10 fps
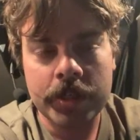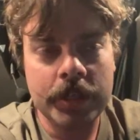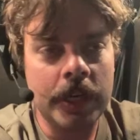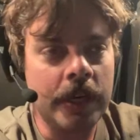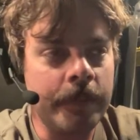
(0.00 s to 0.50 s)

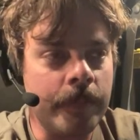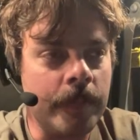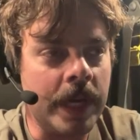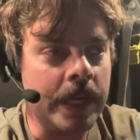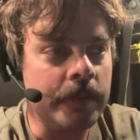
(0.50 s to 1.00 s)

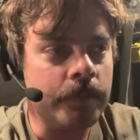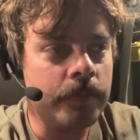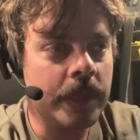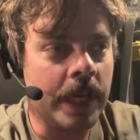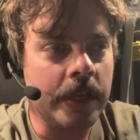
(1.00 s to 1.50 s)
I
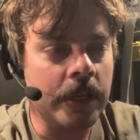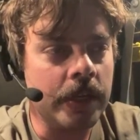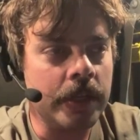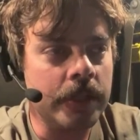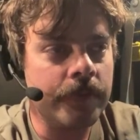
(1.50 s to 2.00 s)
kind
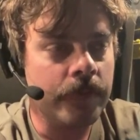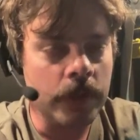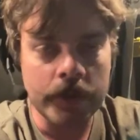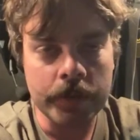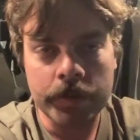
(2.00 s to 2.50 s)
of
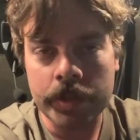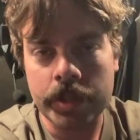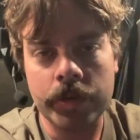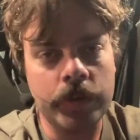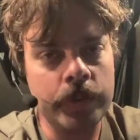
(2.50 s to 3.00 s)
flirted with
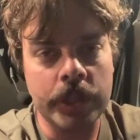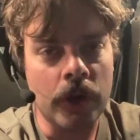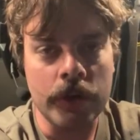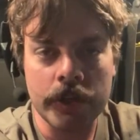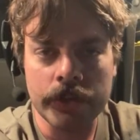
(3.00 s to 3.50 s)
going with the
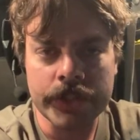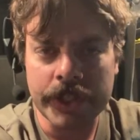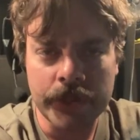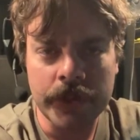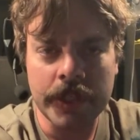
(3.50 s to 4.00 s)
Articles of
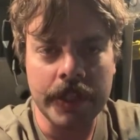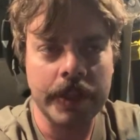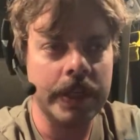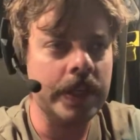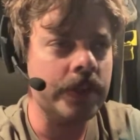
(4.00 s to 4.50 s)
Unity
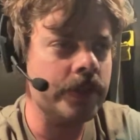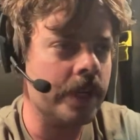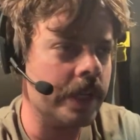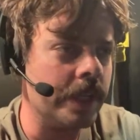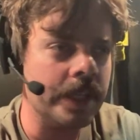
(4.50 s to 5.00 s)
thing,
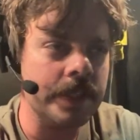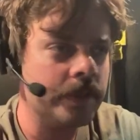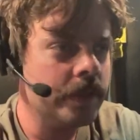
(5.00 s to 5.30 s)
trying to get